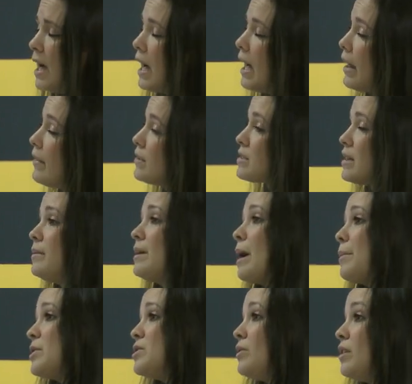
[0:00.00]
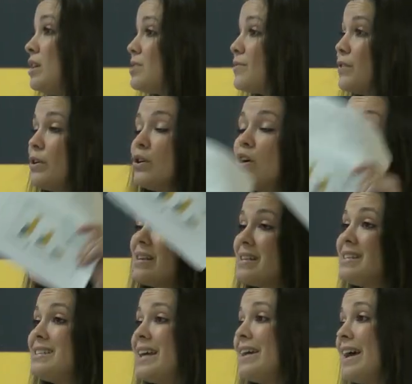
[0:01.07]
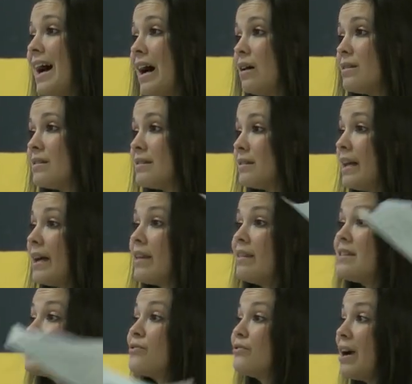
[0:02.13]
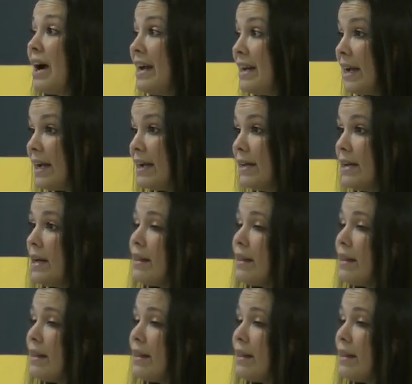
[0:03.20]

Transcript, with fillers: Uh, there's going to be opportunities for you to go to the State House, like this Friday.